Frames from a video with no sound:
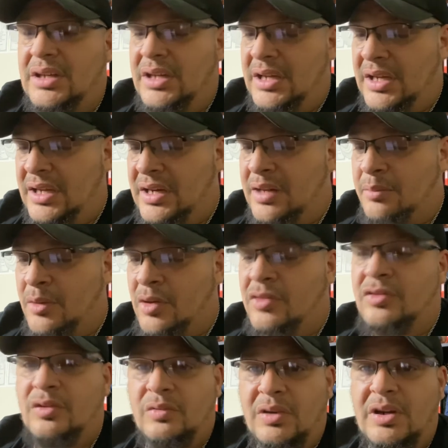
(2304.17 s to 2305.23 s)
And I'm
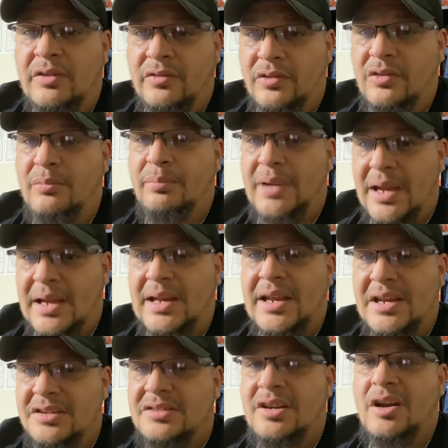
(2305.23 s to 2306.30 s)
also ready for the
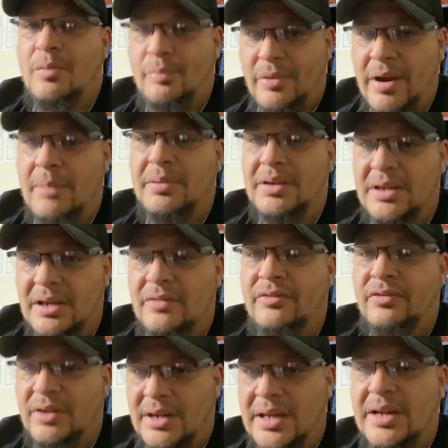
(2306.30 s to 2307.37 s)
backlash that I'll probably get
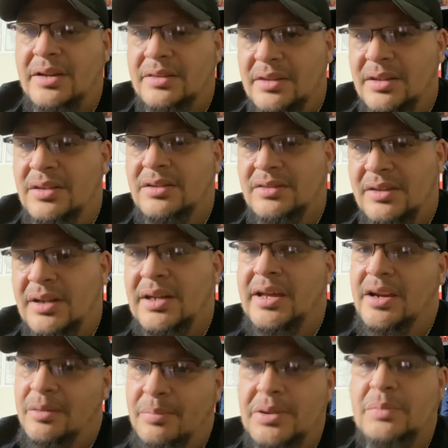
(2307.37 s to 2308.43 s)
for a lot of things and a
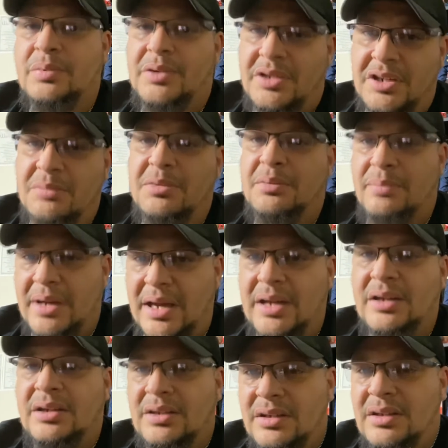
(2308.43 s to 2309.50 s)
lot of people hitting me
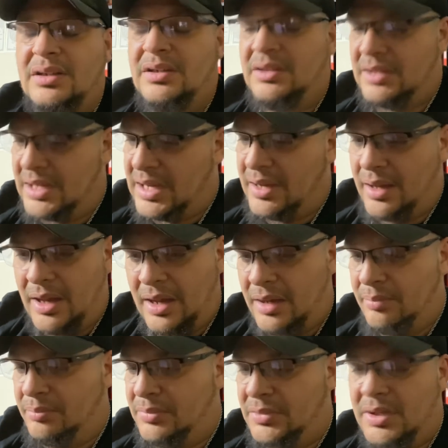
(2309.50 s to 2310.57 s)
back.
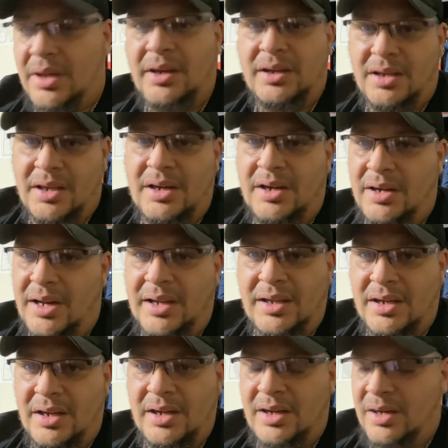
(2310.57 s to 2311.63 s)
I'm gonna get it. I
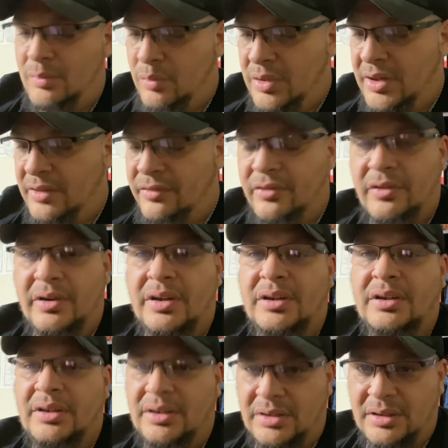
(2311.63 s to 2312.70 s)
get it. I'm ready for
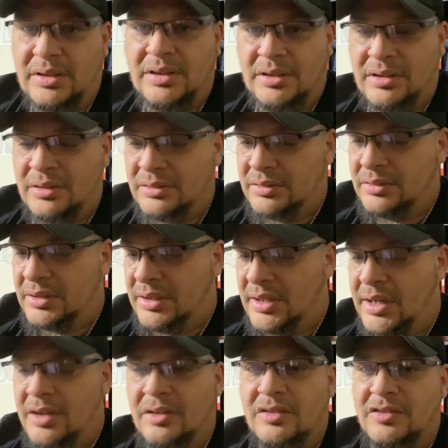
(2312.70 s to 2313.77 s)
it, and
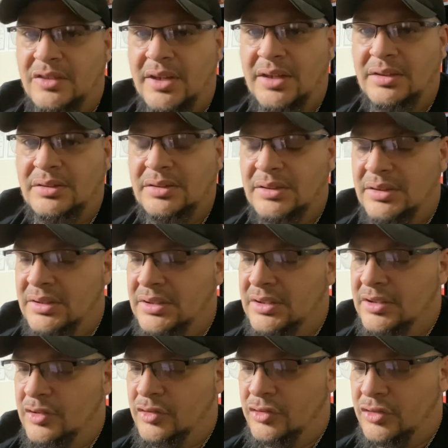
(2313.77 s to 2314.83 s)
I understand.
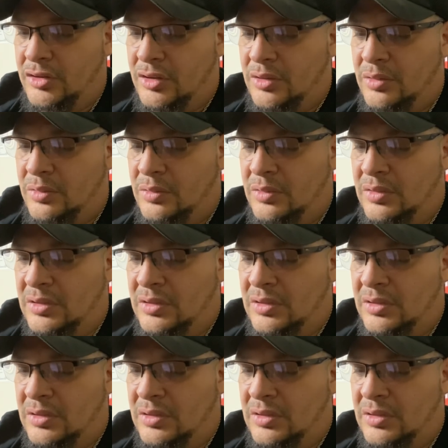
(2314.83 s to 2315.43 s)
So,